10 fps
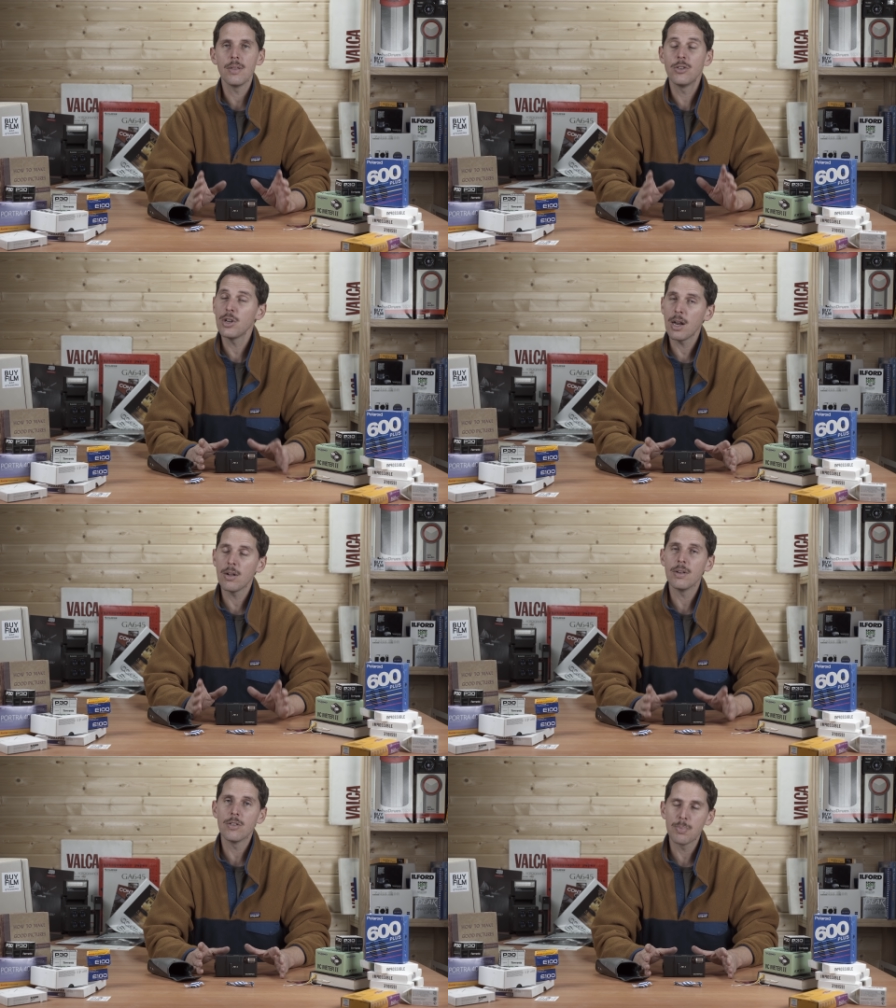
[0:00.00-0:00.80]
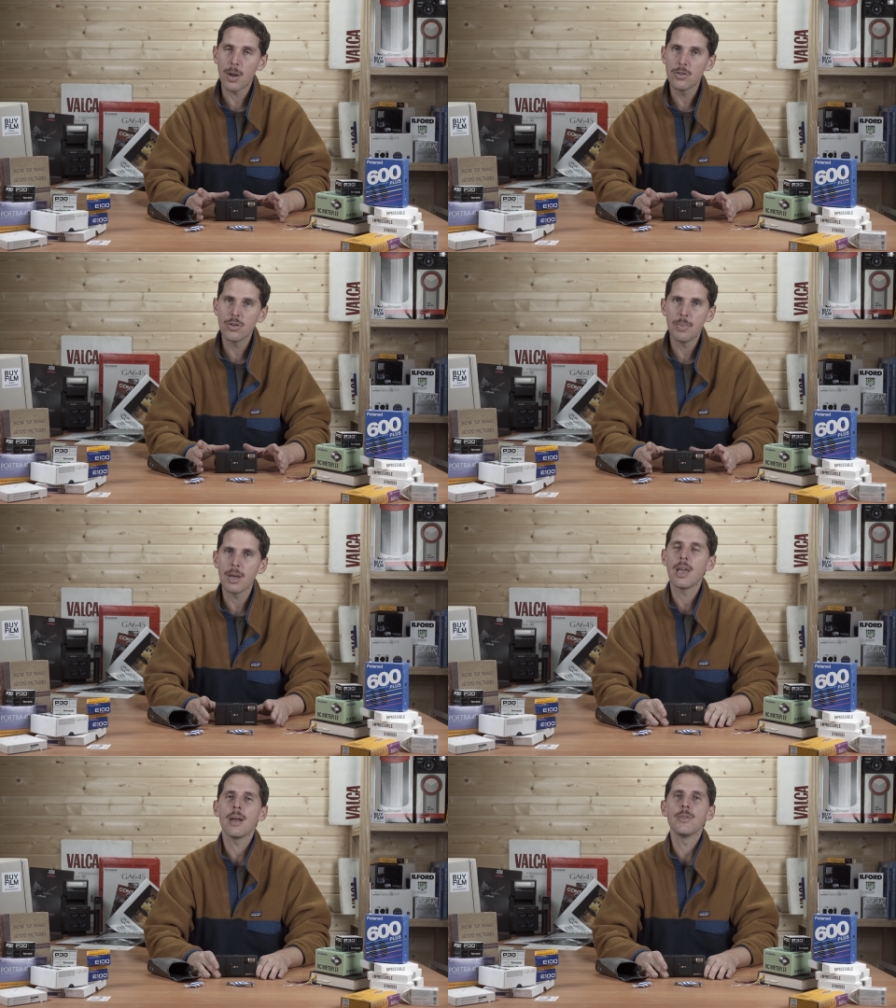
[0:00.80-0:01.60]
channel is sponsored
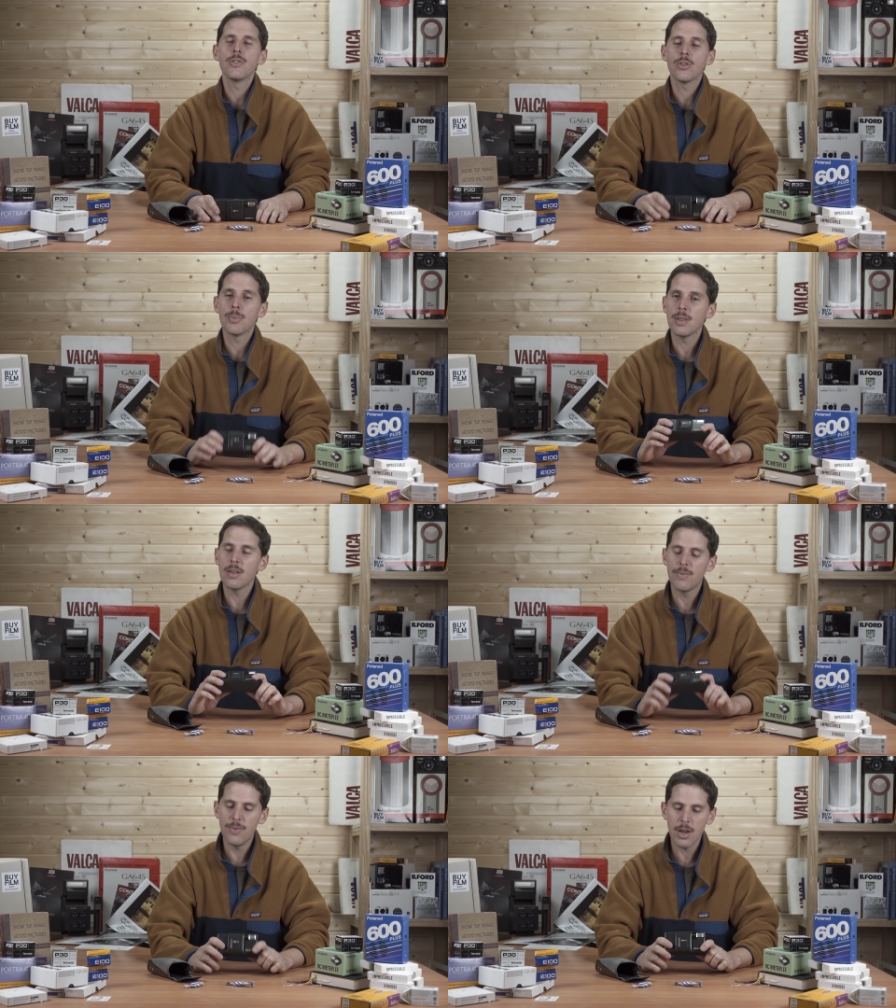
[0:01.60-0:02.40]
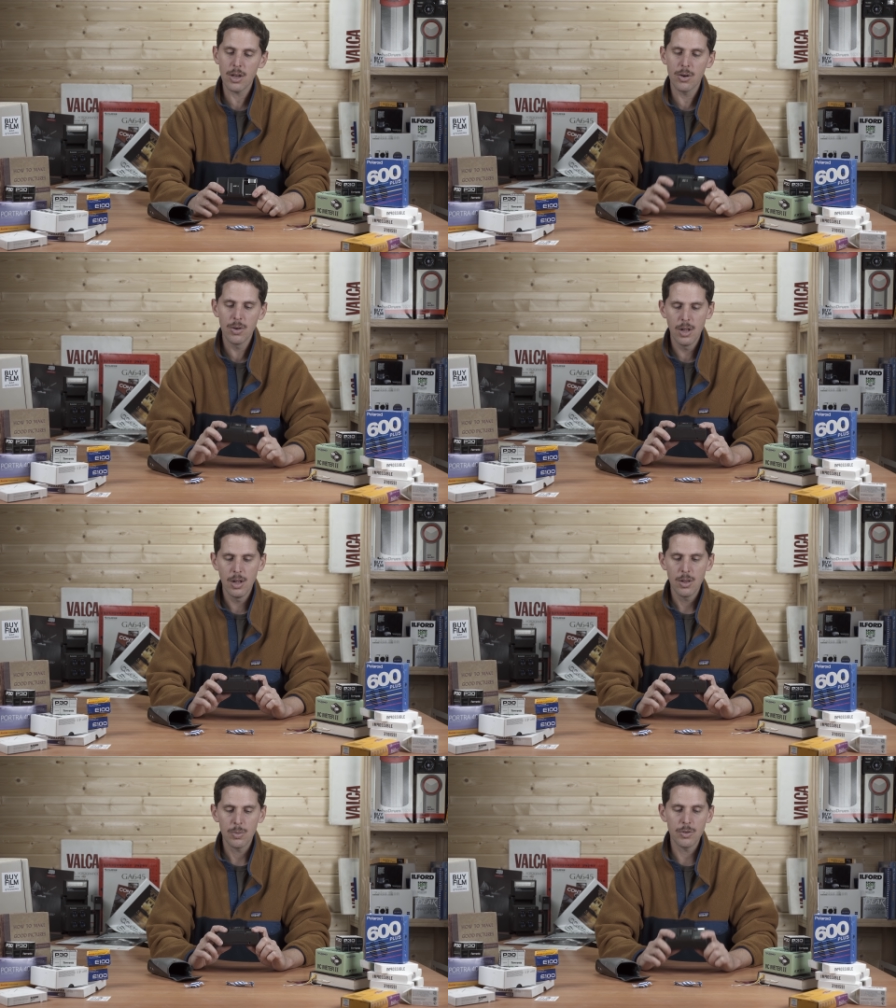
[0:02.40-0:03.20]
by Kamerastore, but this video
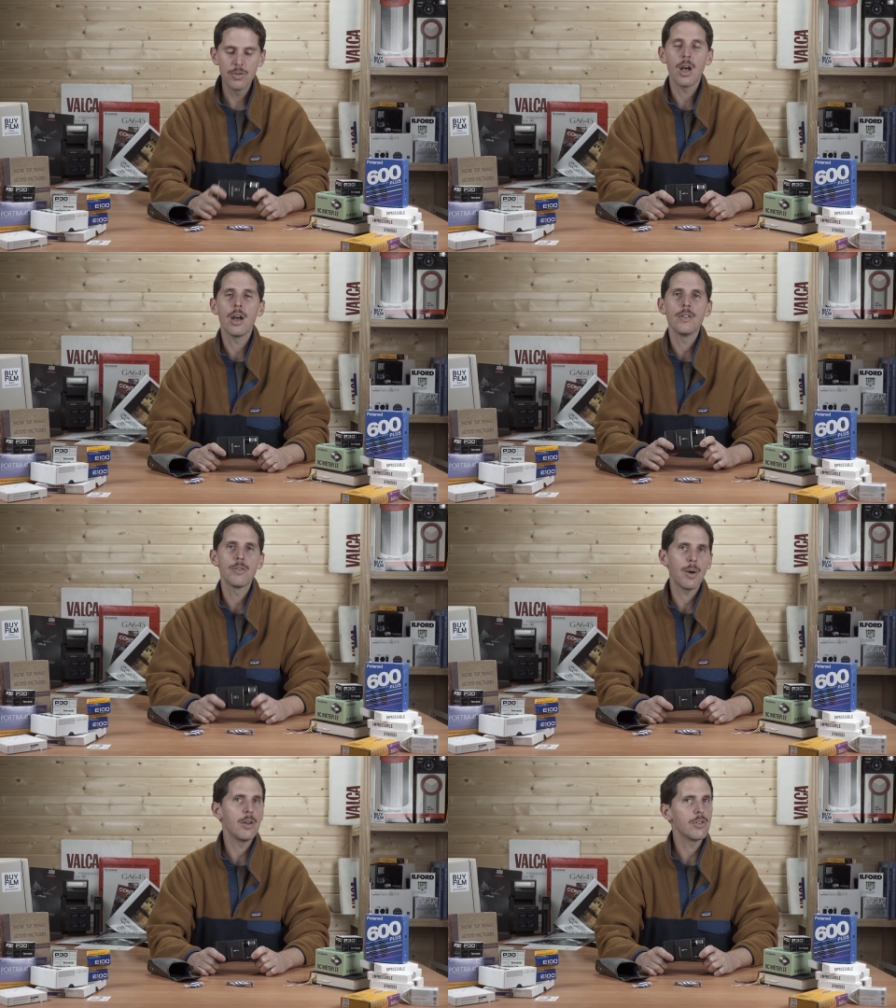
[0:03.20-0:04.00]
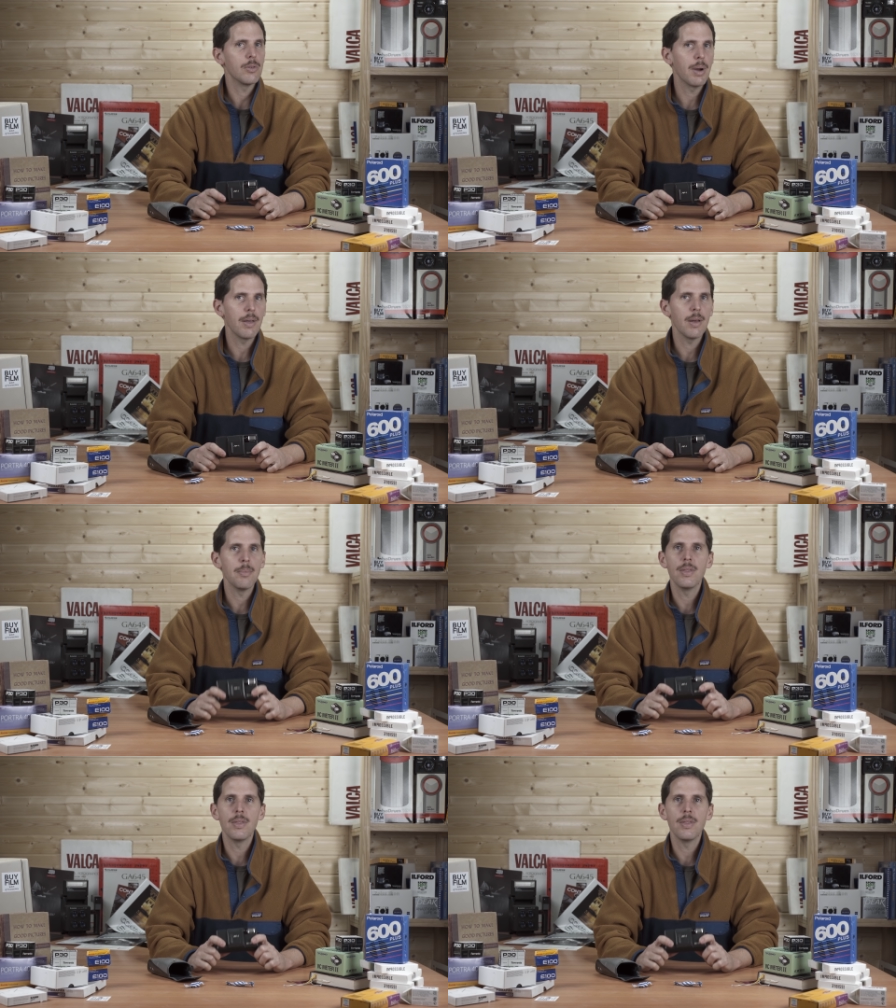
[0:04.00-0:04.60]
was not sponsored by them.